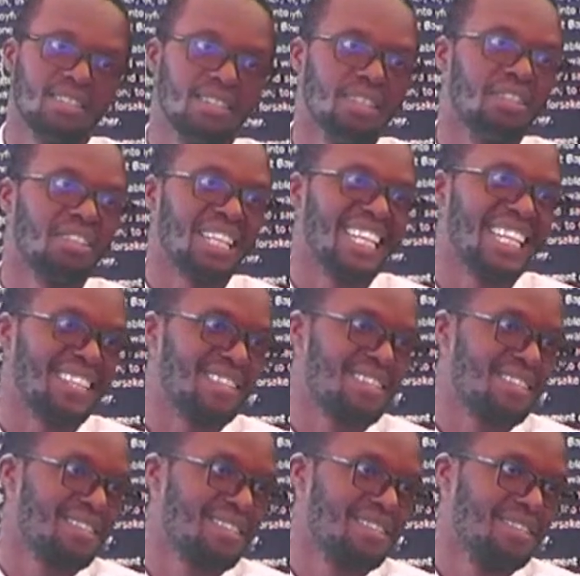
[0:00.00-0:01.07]

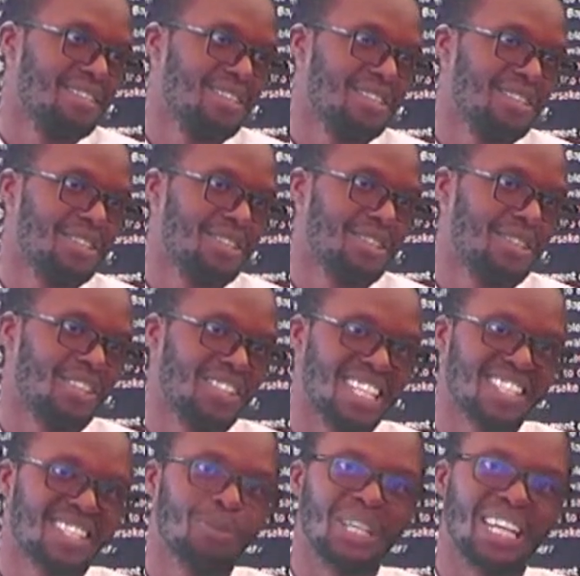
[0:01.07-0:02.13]
relate or that
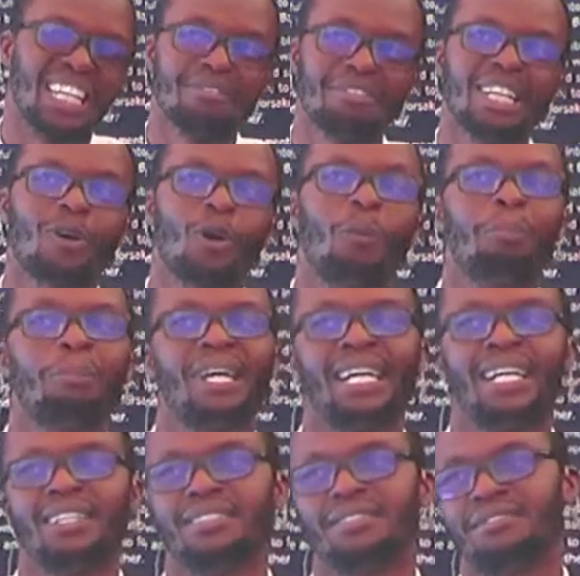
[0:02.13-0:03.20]
we can even
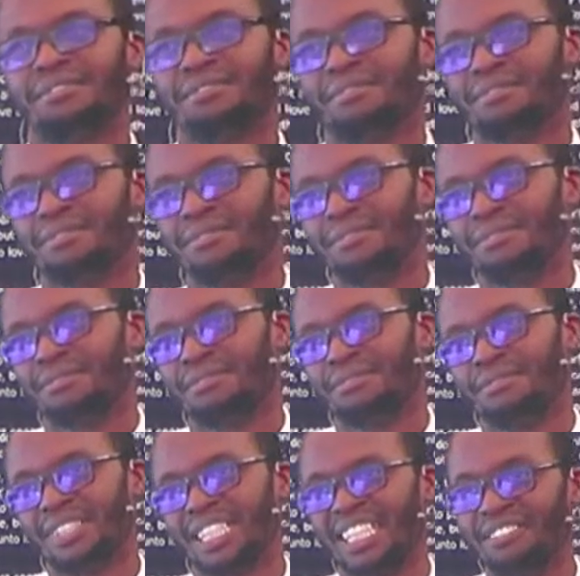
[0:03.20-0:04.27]
compare,
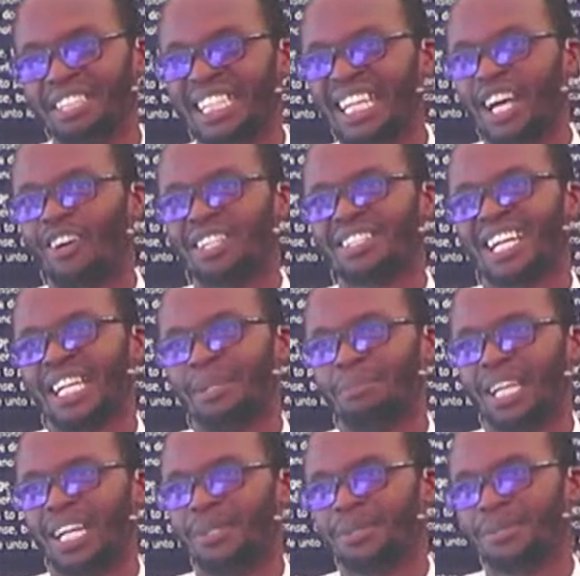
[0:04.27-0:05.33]
even in our time now.